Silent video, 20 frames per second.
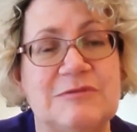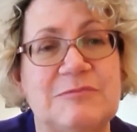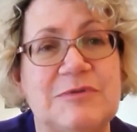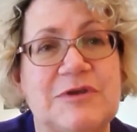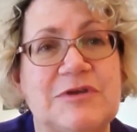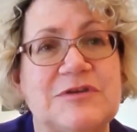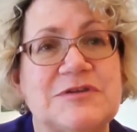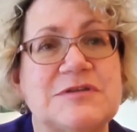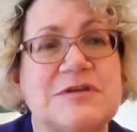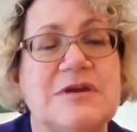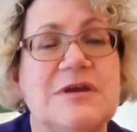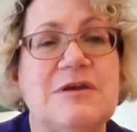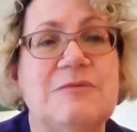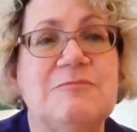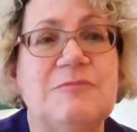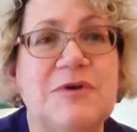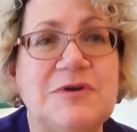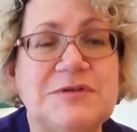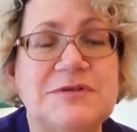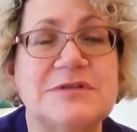because
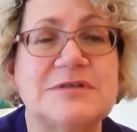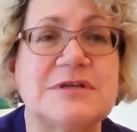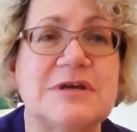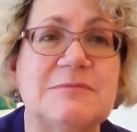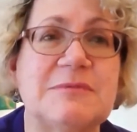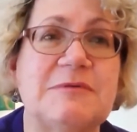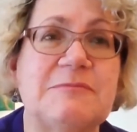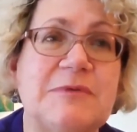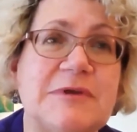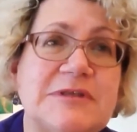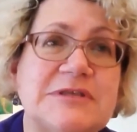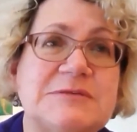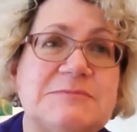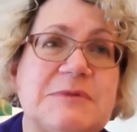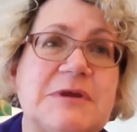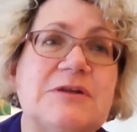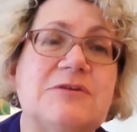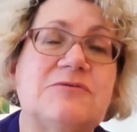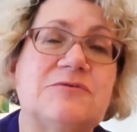most of the time I've been spent